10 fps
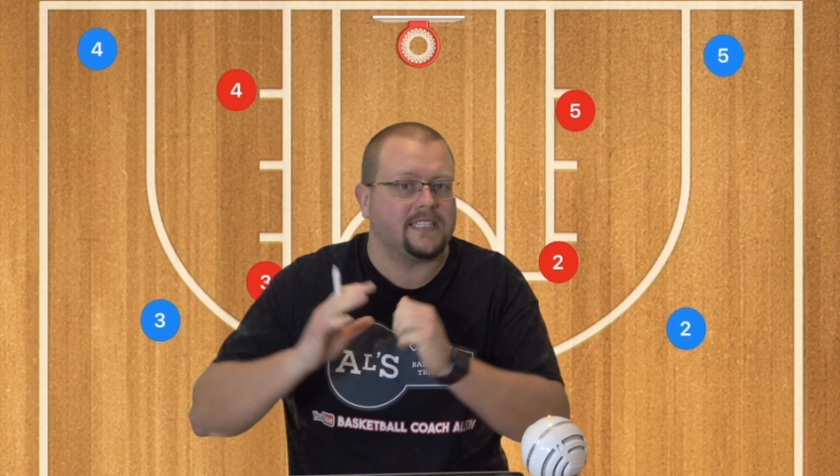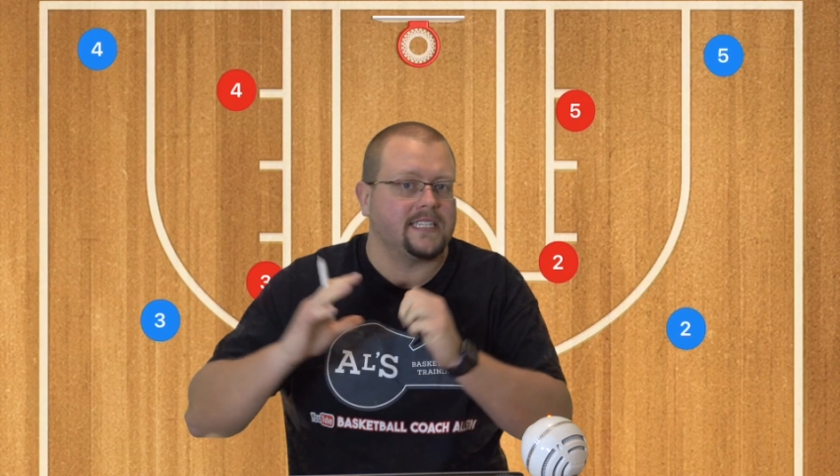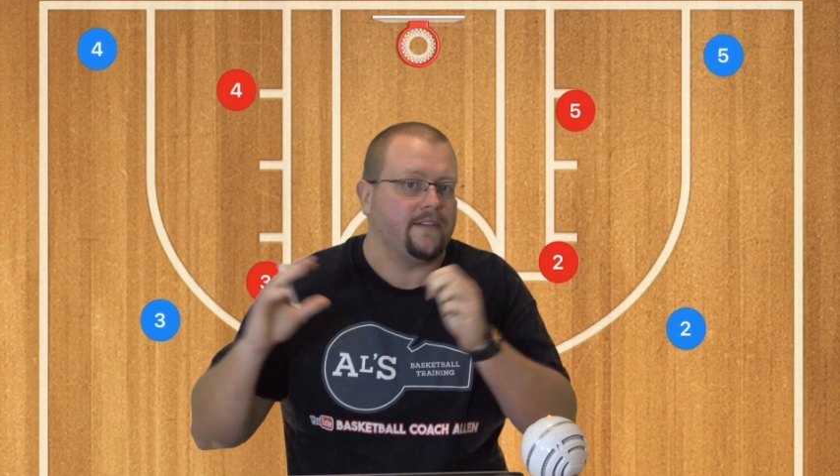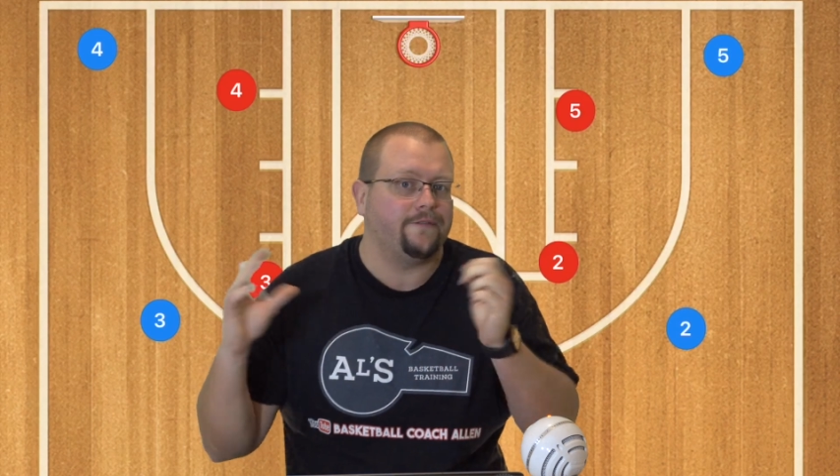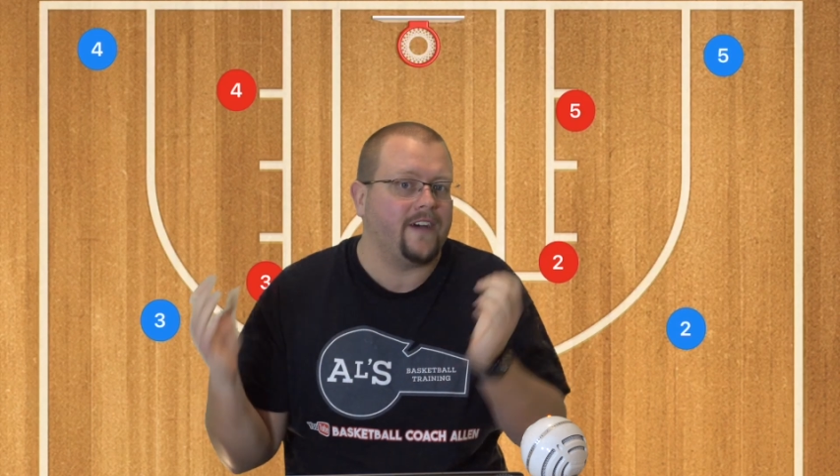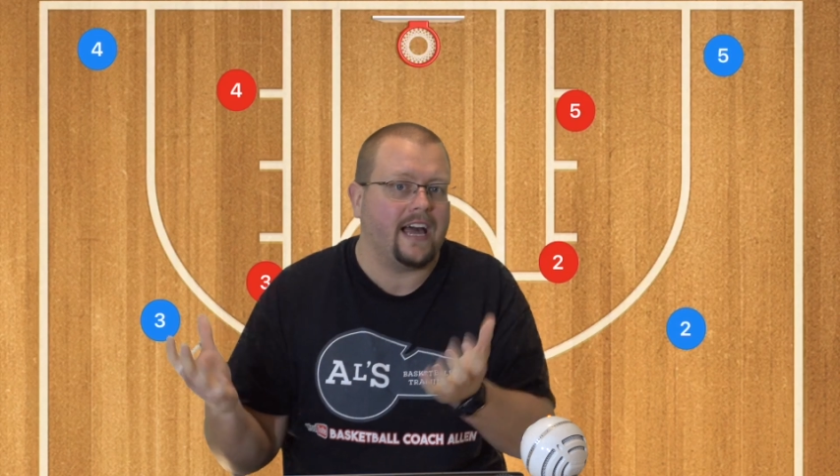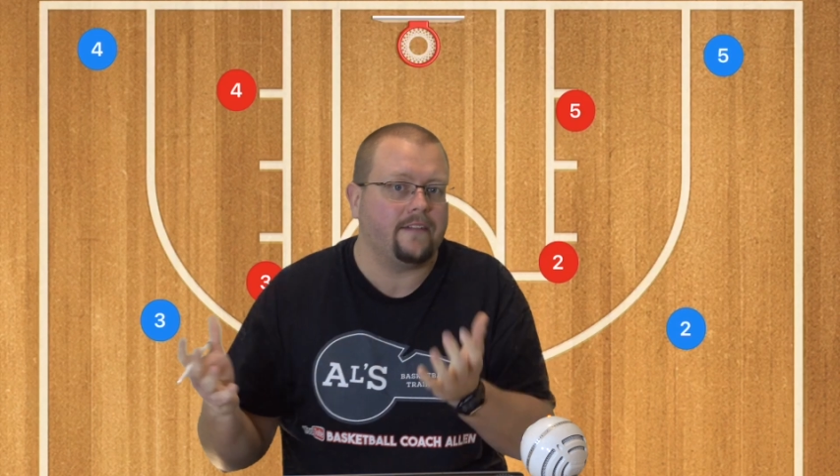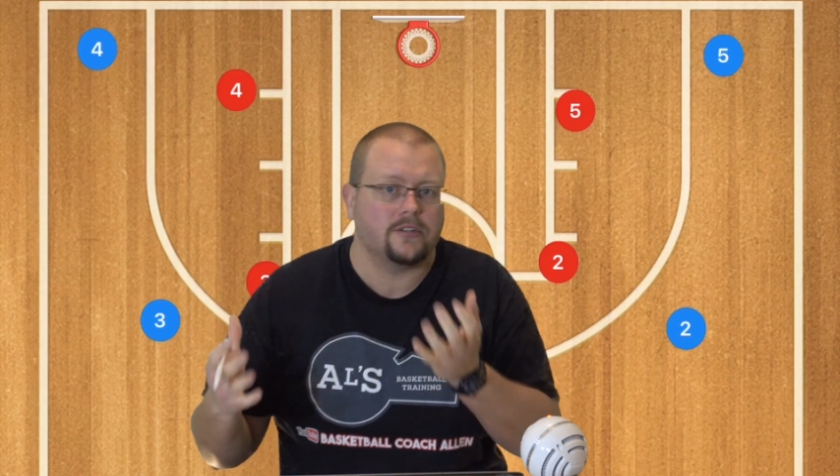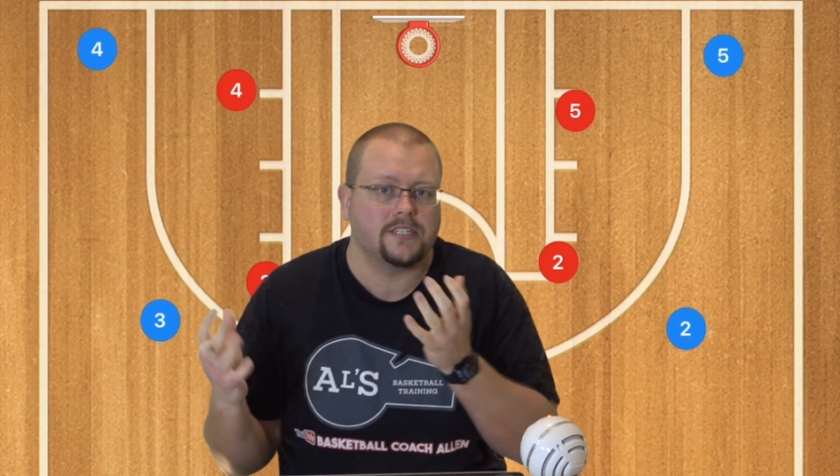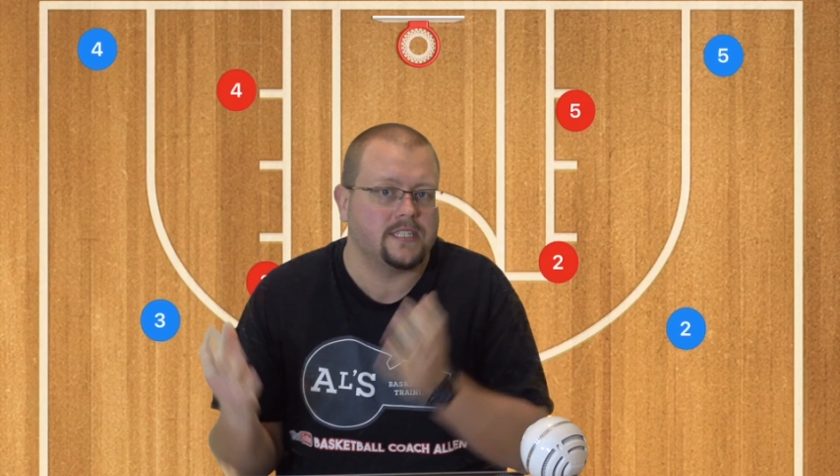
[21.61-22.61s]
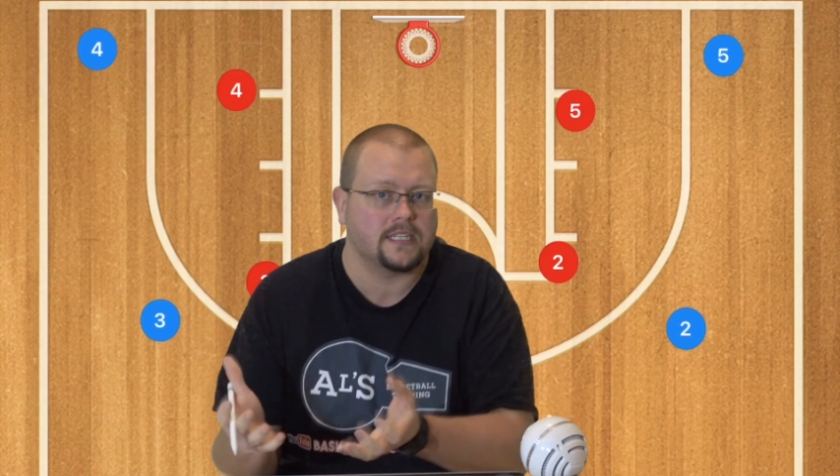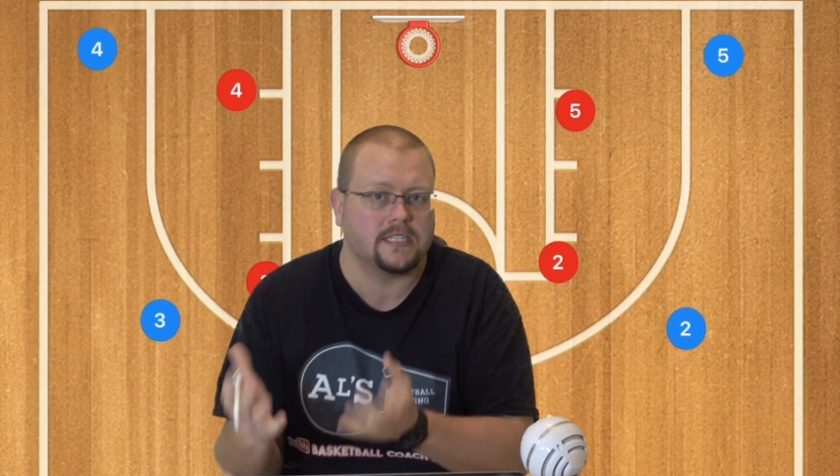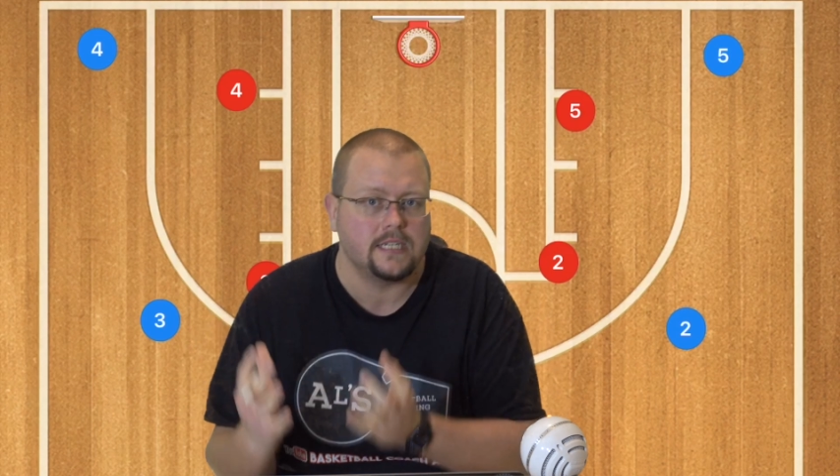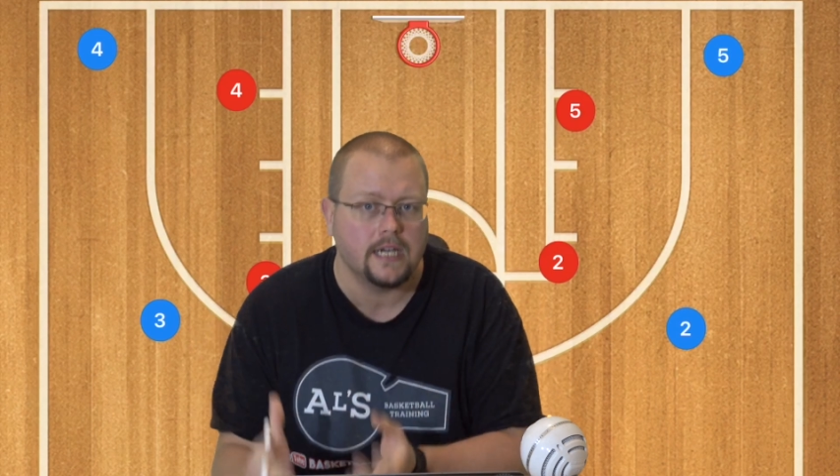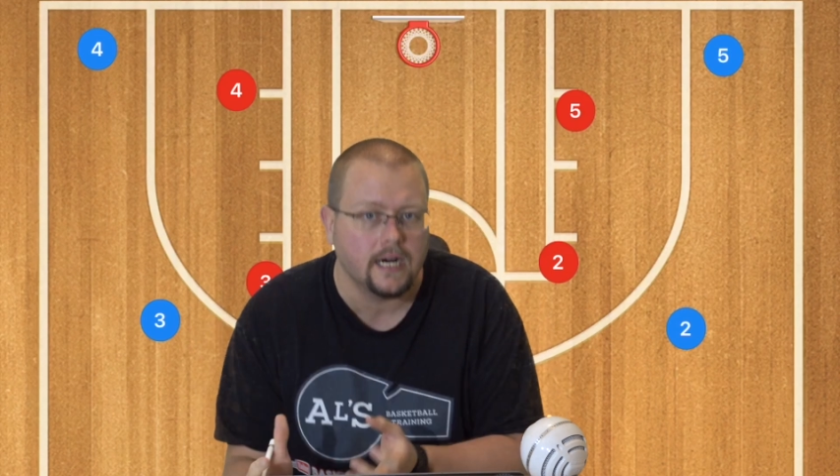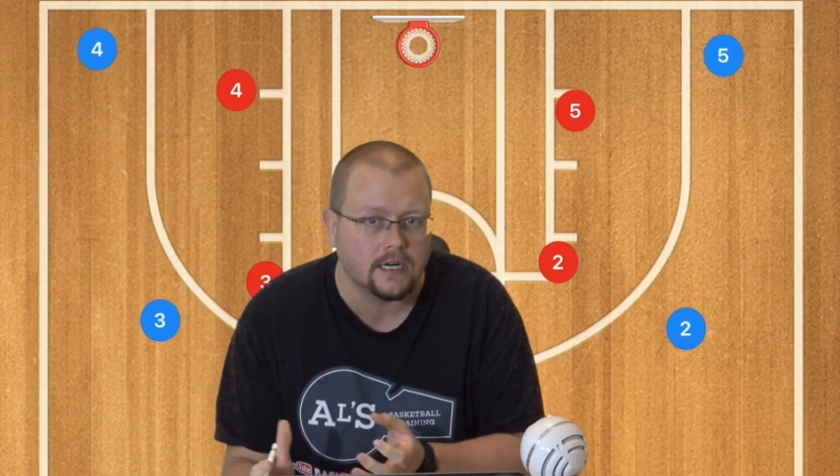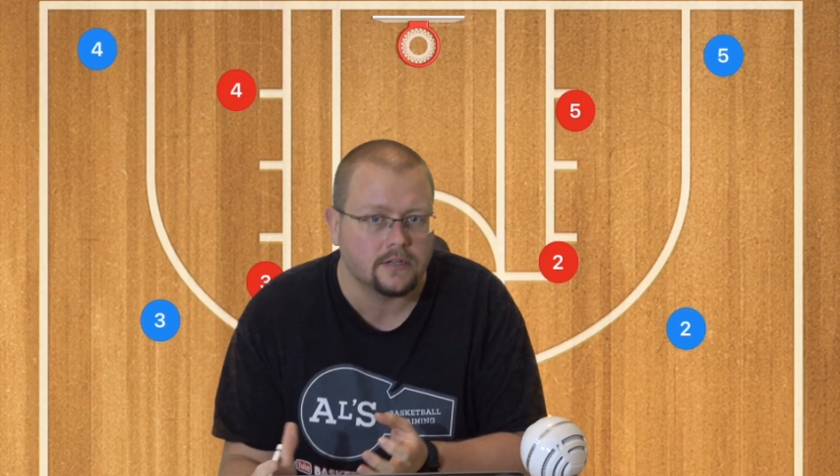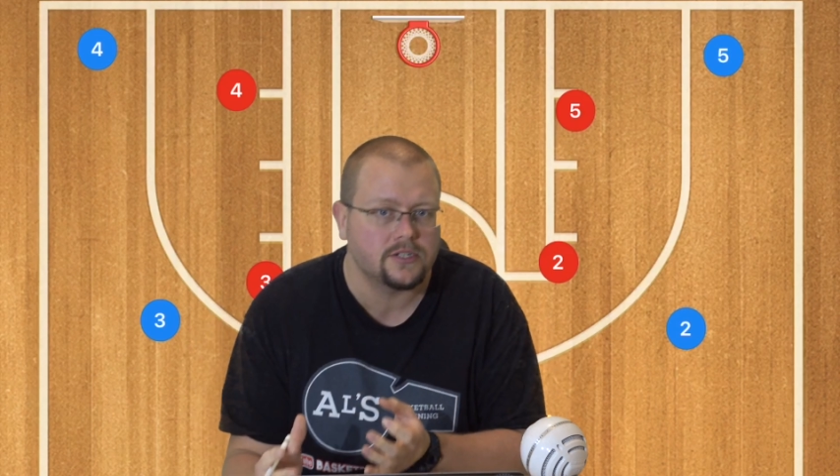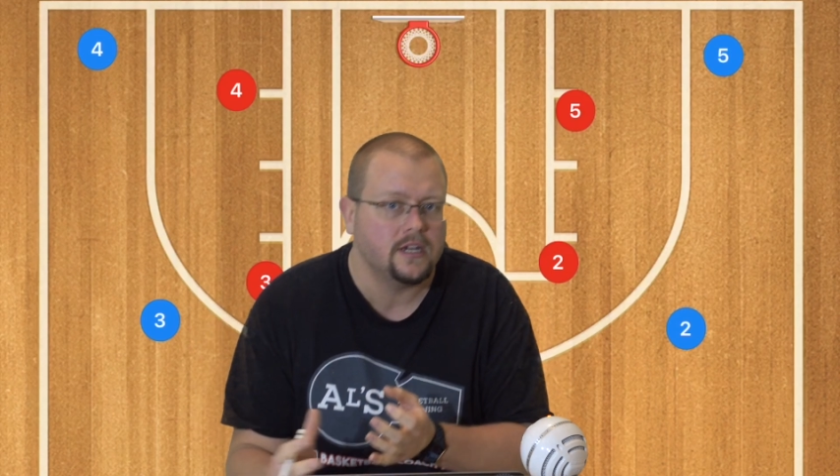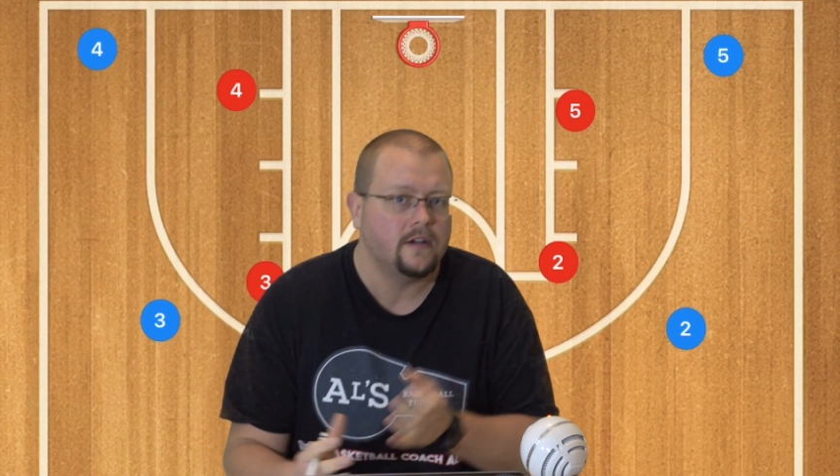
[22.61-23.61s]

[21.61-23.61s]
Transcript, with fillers: say five or six years,